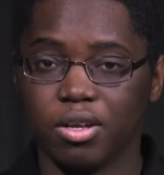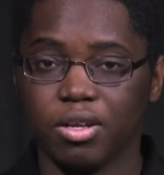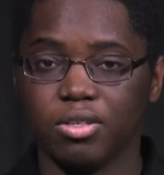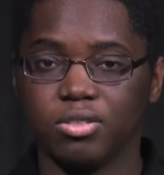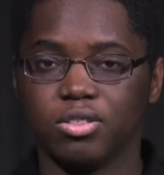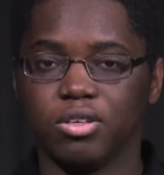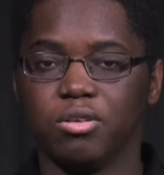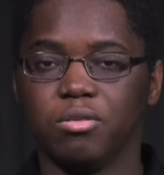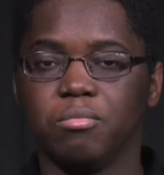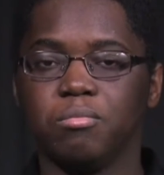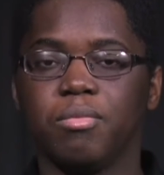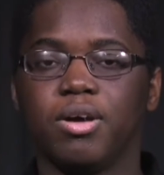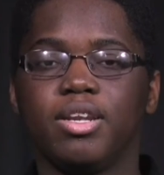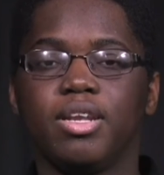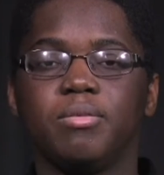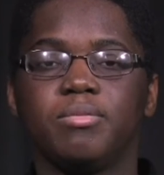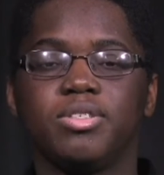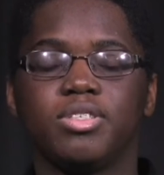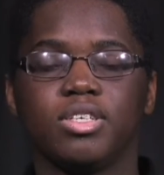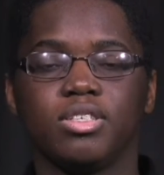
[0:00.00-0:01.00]
So my
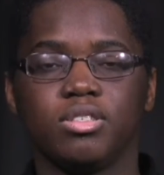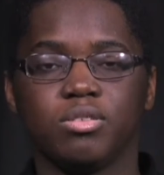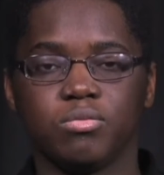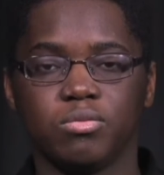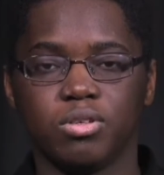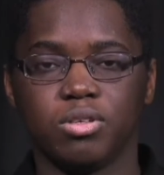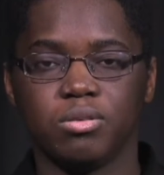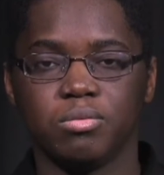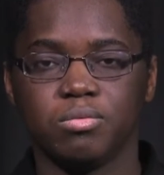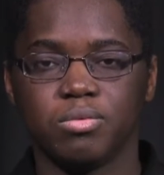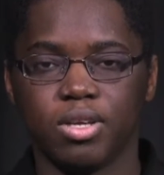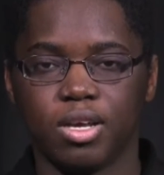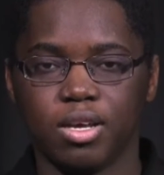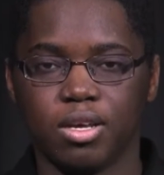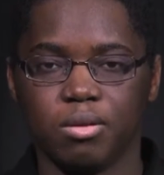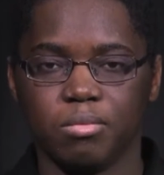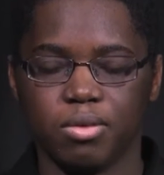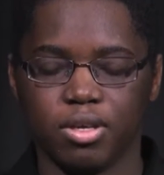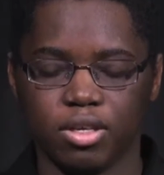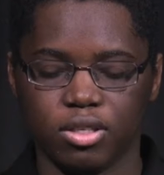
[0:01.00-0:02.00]
name is Justin Williams. I
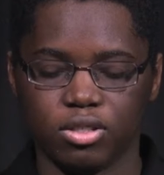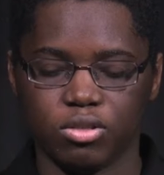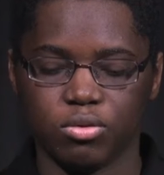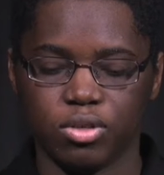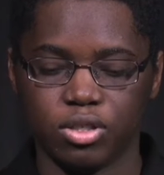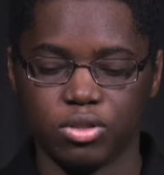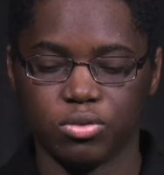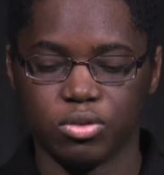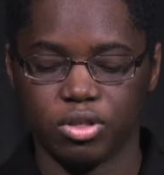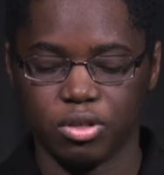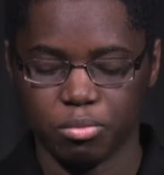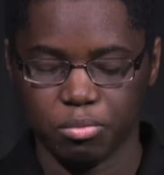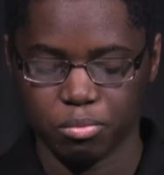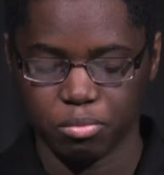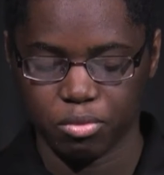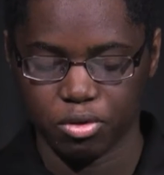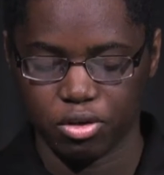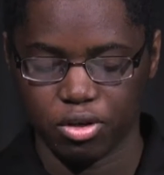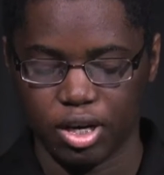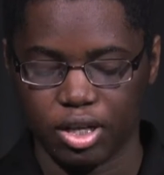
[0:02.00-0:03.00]
am a 2020
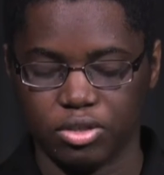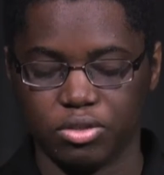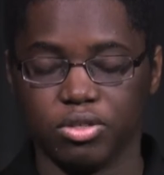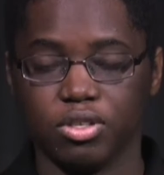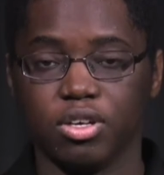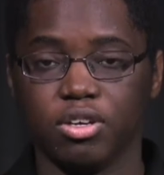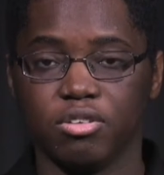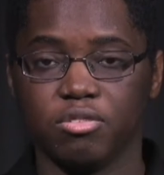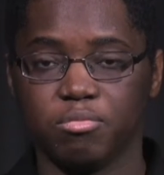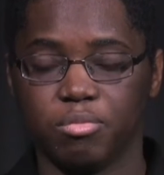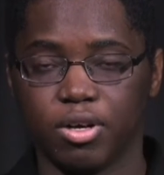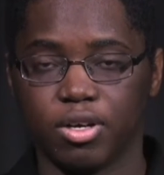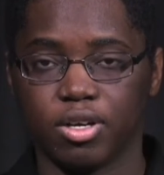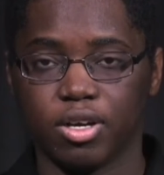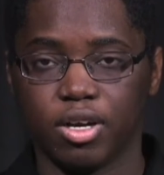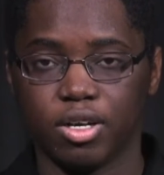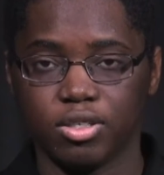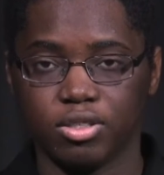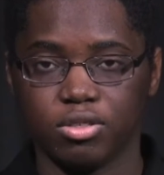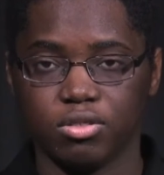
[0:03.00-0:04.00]
graduate of Parker
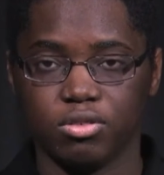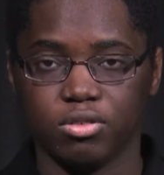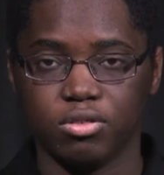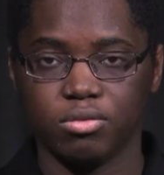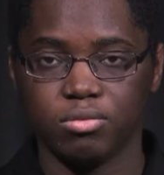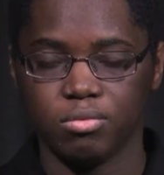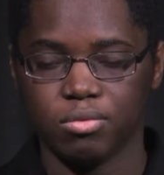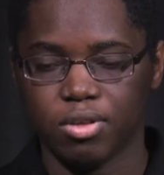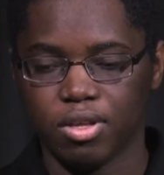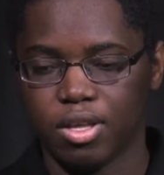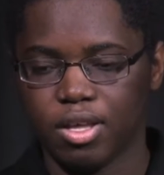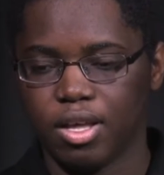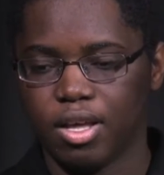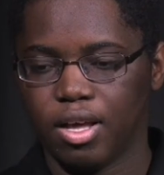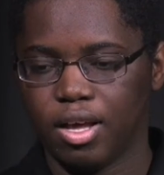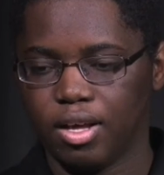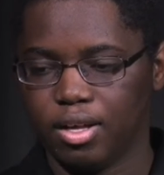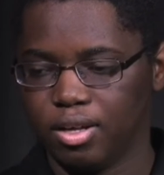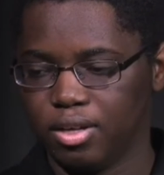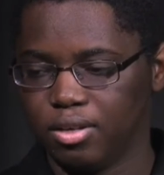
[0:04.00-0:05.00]
High School.
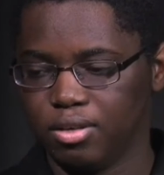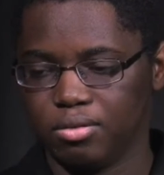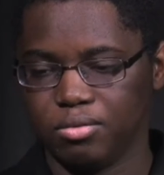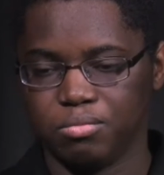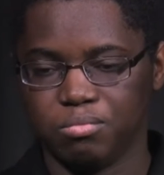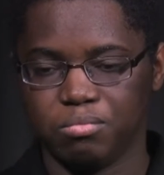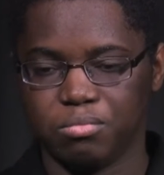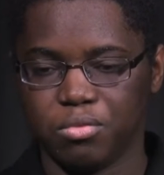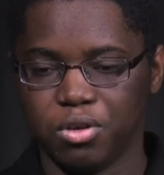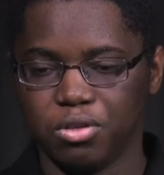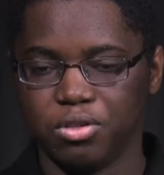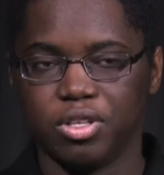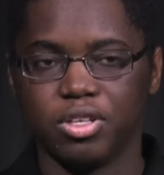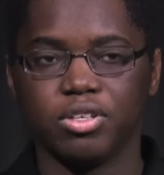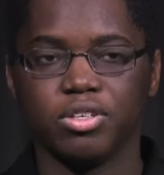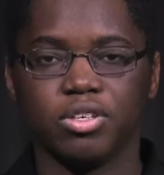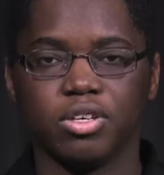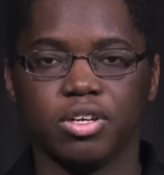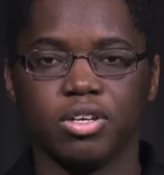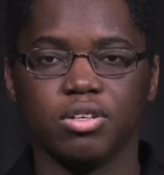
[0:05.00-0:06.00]
Go
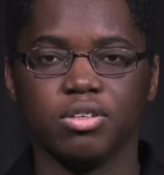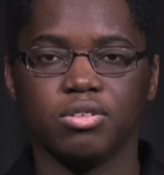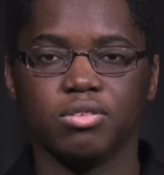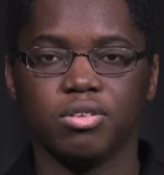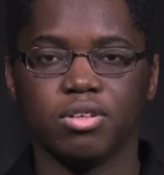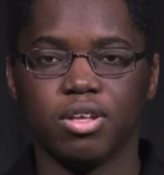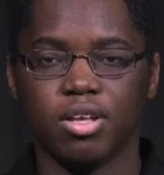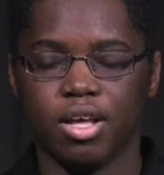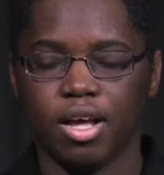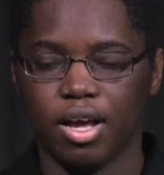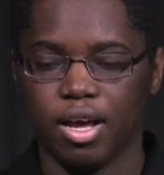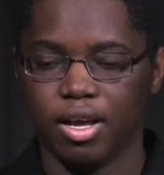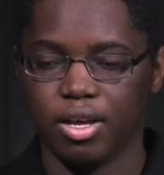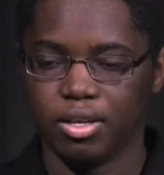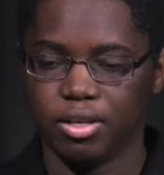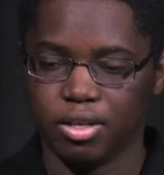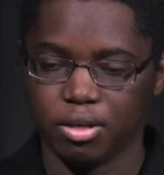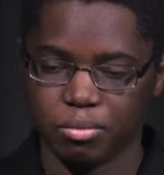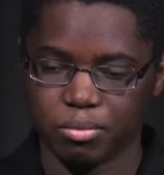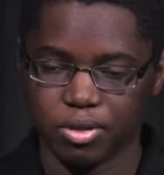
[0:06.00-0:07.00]
Thunder and Herd. I
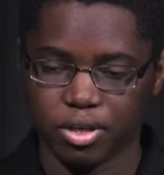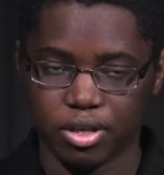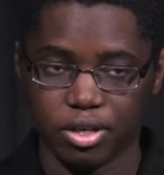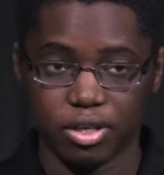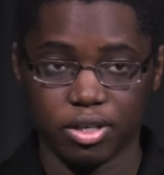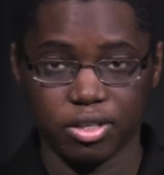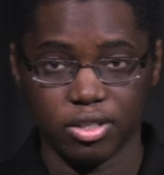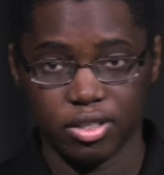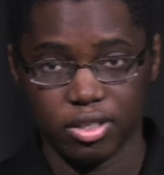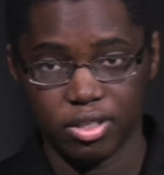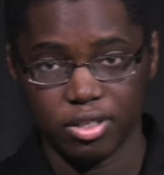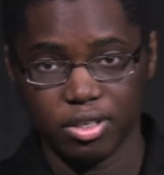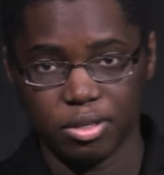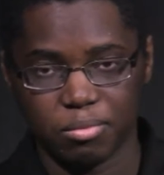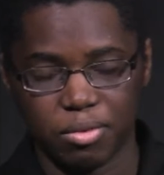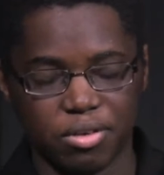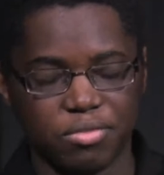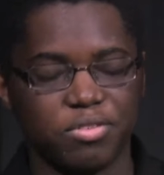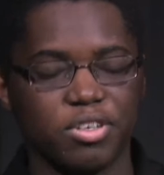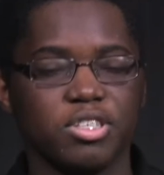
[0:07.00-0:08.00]
am currently in
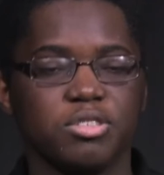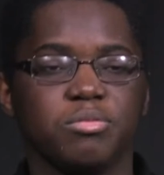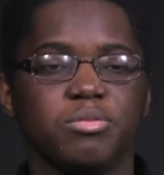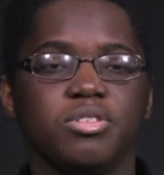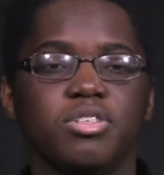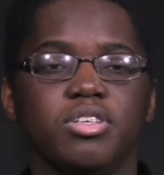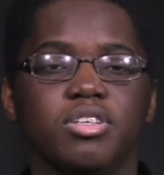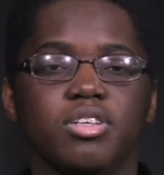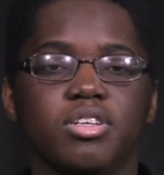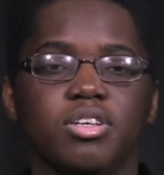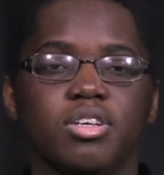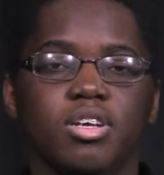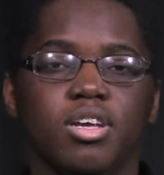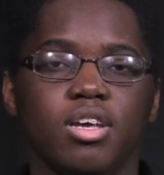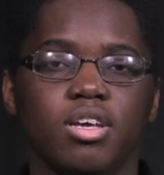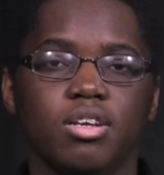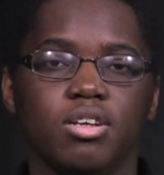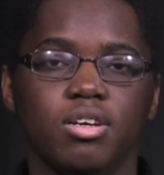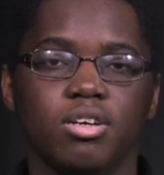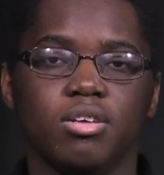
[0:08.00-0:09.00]
my freshman year
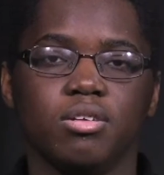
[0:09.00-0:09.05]
at